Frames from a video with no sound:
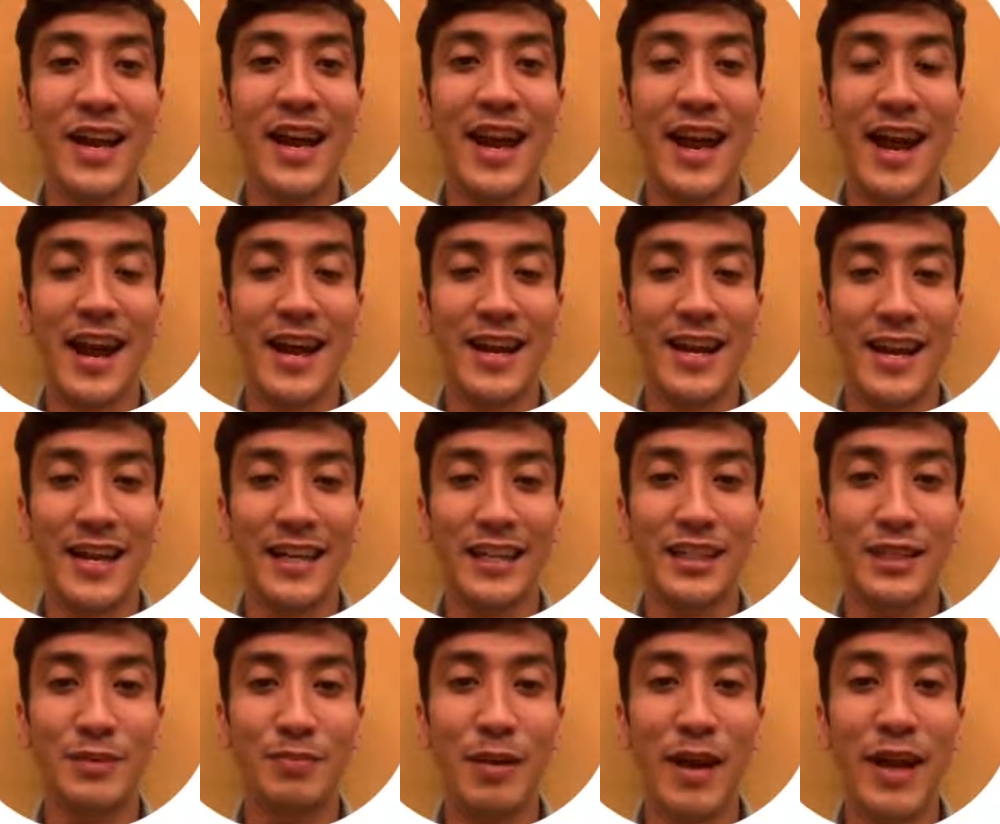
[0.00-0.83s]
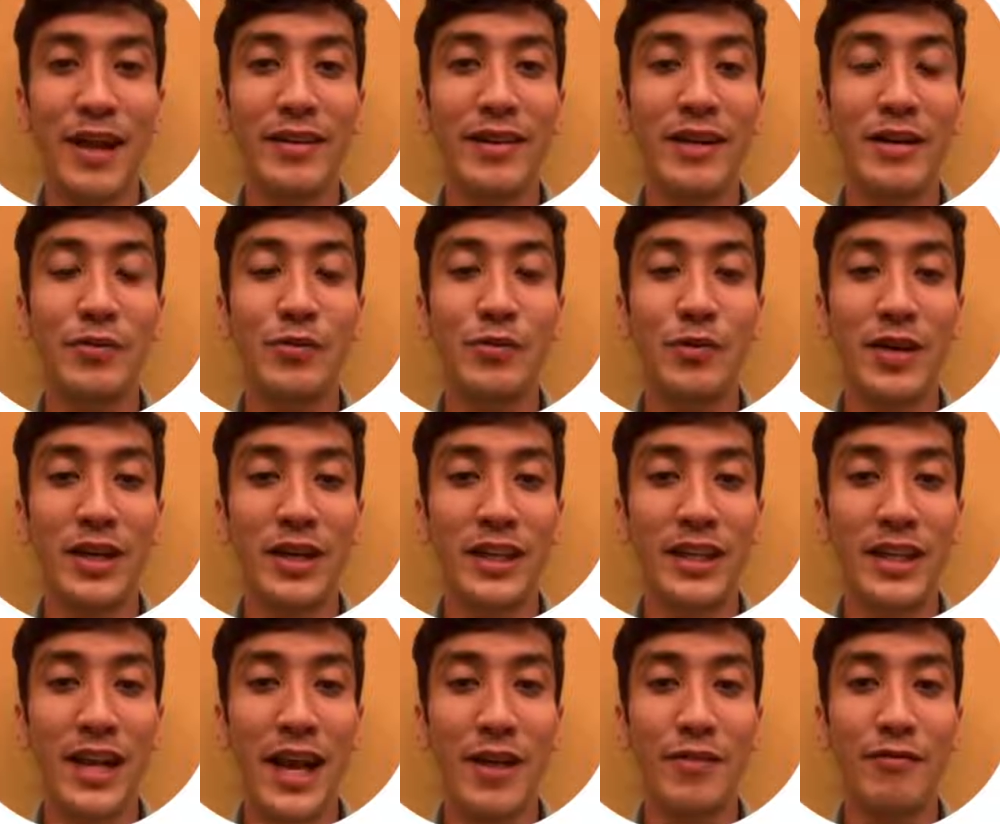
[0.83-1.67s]
and inspiring
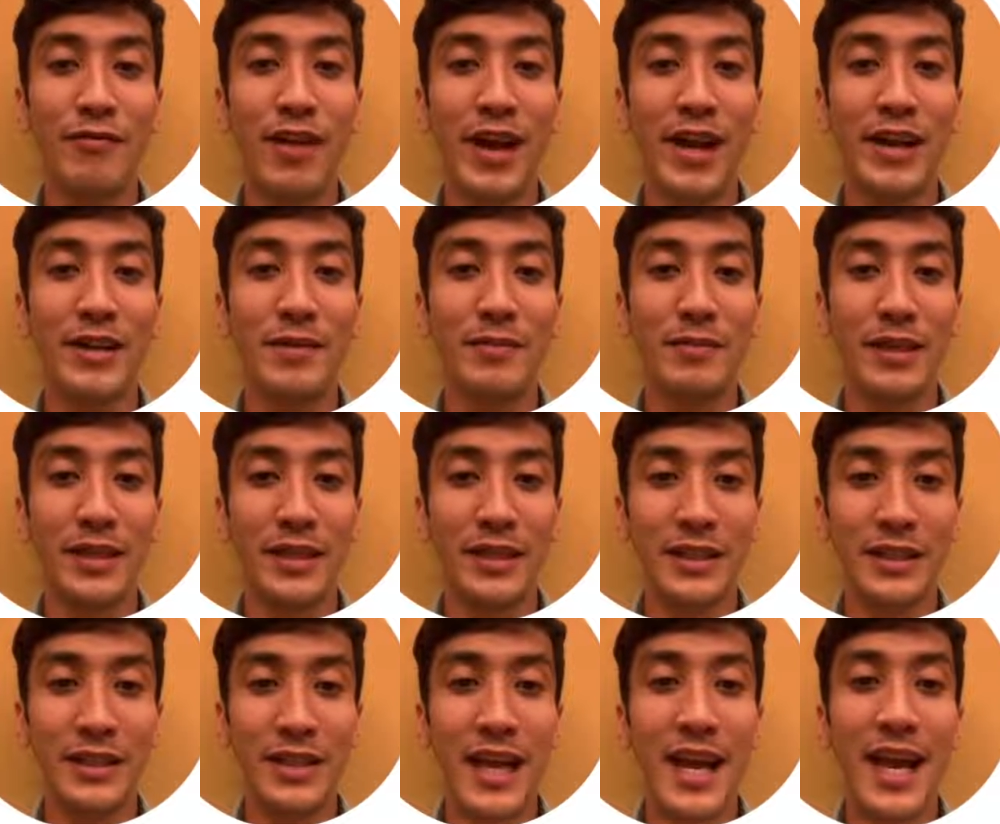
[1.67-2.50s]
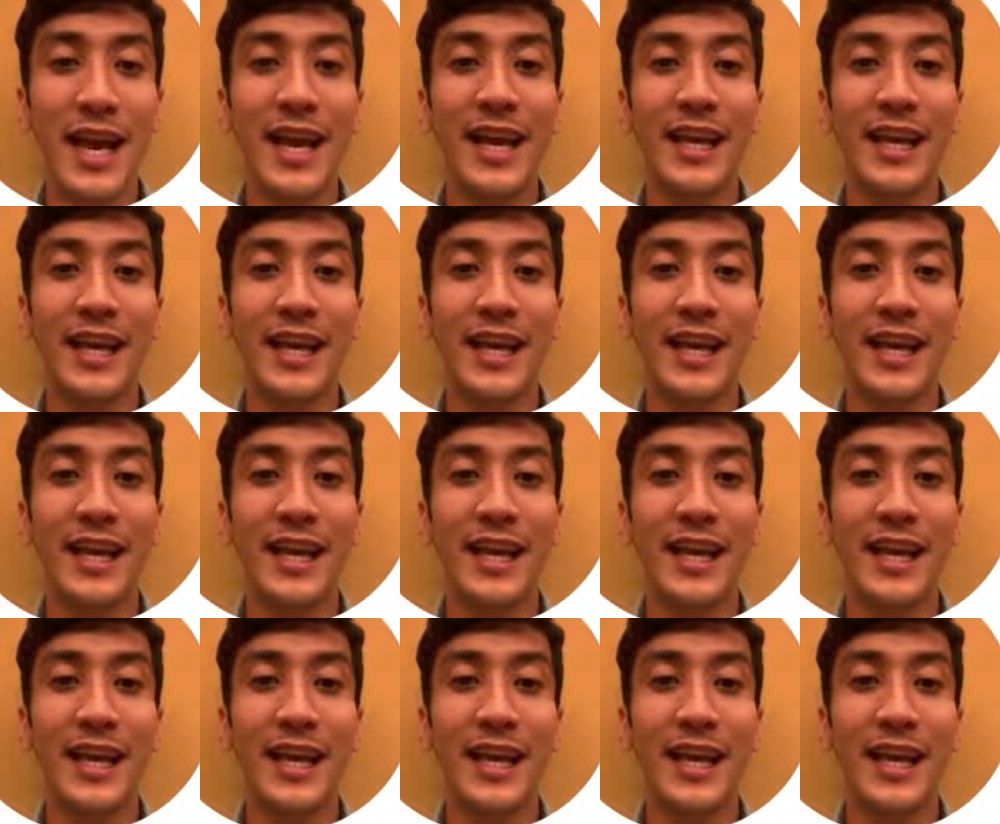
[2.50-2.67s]
work environment